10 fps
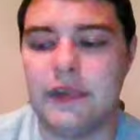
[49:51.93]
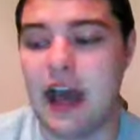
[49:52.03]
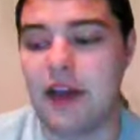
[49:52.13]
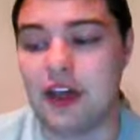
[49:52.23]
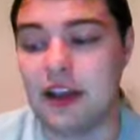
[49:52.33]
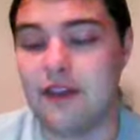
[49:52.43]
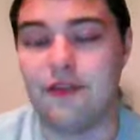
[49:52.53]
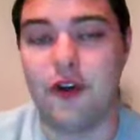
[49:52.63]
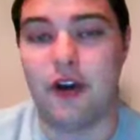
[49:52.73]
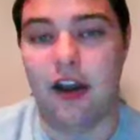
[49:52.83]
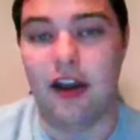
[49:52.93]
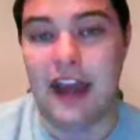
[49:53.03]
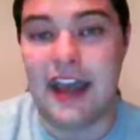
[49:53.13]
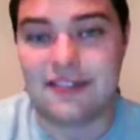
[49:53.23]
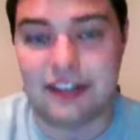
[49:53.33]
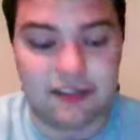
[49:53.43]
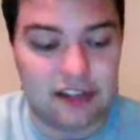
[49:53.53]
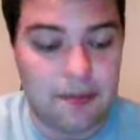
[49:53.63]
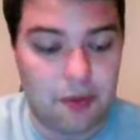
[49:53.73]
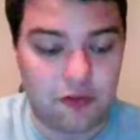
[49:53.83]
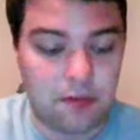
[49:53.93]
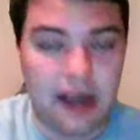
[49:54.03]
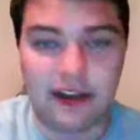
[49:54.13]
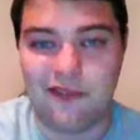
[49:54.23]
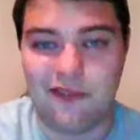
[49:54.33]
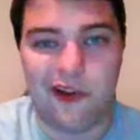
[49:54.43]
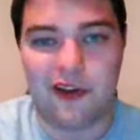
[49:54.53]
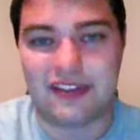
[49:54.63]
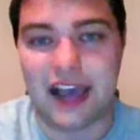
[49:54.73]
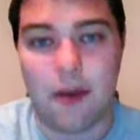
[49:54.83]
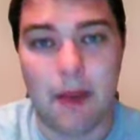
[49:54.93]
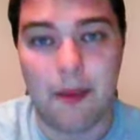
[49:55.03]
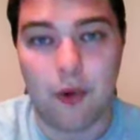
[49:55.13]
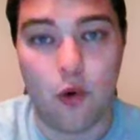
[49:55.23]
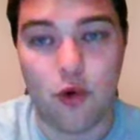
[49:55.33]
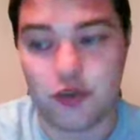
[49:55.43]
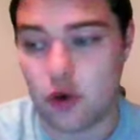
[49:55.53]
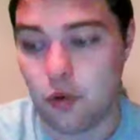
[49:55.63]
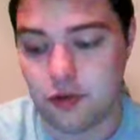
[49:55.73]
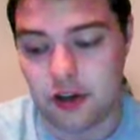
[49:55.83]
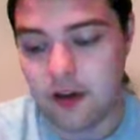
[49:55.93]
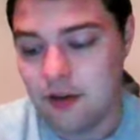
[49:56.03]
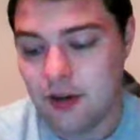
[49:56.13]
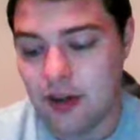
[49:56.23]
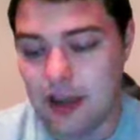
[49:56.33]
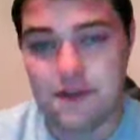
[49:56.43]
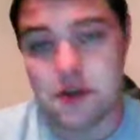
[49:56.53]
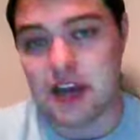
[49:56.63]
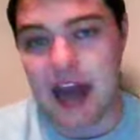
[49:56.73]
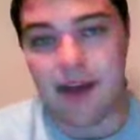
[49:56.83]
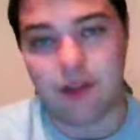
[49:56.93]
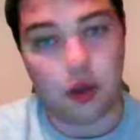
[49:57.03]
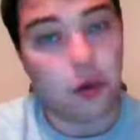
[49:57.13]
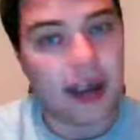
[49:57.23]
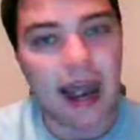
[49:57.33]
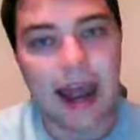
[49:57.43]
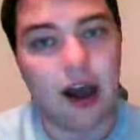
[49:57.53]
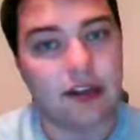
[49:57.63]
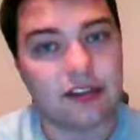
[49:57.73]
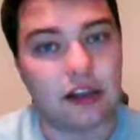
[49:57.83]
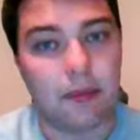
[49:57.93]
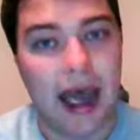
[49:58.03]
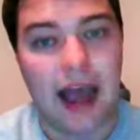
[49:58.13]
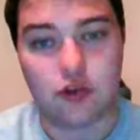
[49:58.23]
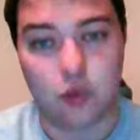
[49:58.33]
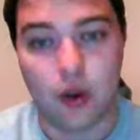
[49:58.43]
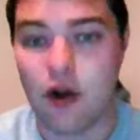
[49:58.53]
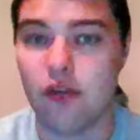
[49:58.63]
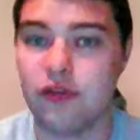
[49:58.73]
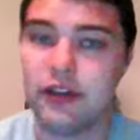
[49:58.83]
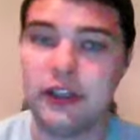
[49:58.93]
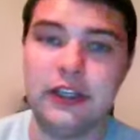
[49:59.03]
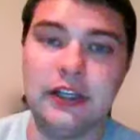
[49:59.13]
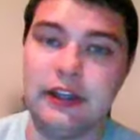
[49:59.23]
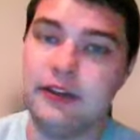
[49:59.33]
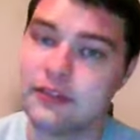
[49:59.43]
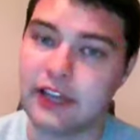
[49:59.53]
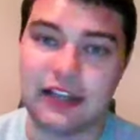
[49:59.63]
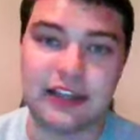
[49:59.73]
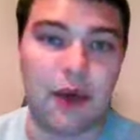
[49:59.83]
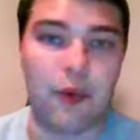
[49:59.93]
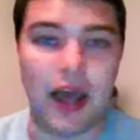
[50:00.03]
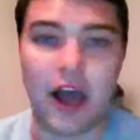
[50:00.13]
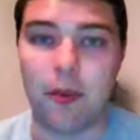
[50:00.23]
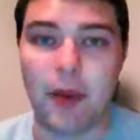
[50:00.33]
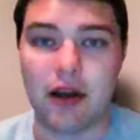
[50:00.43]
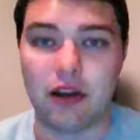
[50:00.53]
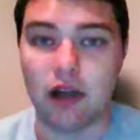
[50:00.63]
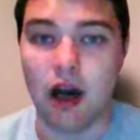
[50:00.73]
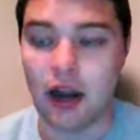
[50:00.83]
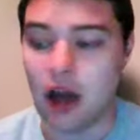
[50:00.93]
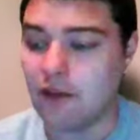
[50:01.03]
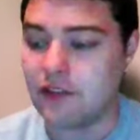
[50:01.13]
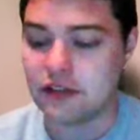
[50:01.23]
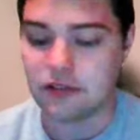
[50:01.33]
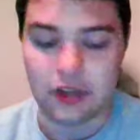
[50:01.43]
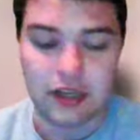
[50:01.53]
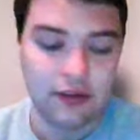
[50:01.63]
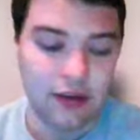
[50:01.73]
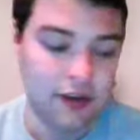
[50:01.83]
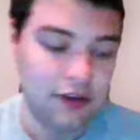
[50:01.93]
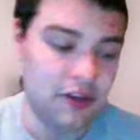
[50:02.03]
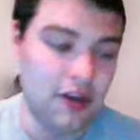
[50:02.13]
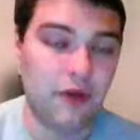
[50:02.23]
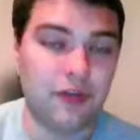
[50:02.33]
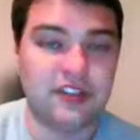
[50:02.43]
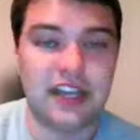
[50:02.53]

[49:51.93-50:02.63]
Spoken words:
yeah, I think if you're an SEC perspective, whether it's Alabama or Georgia, if you could have a little chaos in the Pac-12, I think that would help out a lot. Obviously, if a